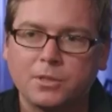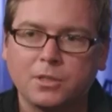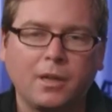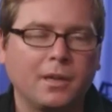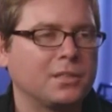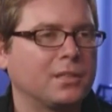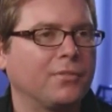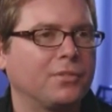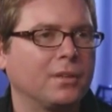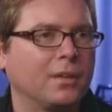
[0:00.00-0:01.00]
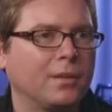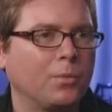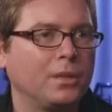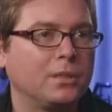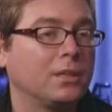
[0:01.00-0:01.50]
there's a lot of stuff uh,
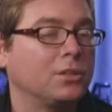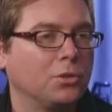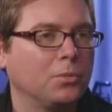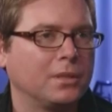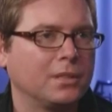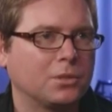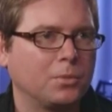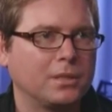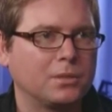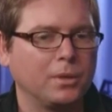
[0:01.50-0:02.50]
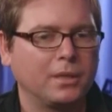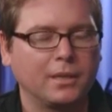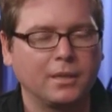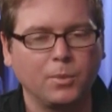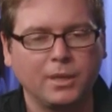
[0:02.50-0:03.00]
that we can do with these tweets. We
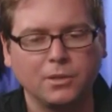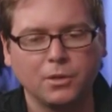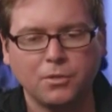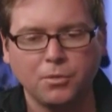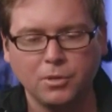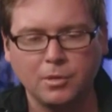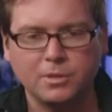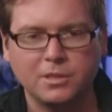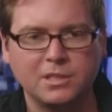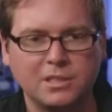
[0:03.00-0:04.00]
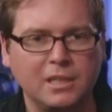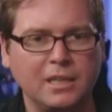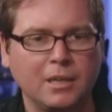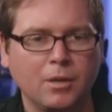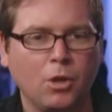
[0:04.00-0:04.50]
can we can look through them to
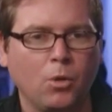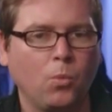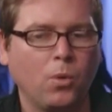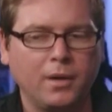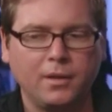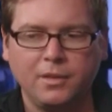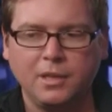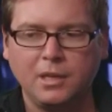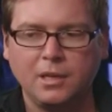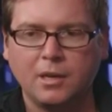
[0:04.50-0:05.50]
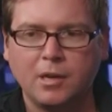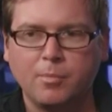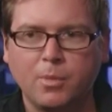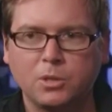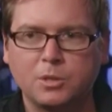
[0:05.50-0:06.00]
see what the uh,
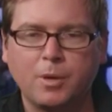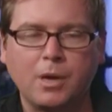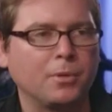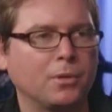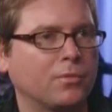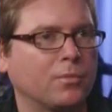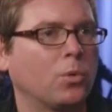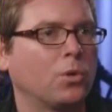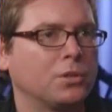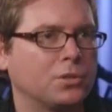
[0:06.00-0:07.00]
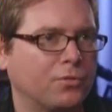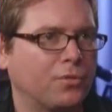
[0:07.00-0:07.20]
most popular words or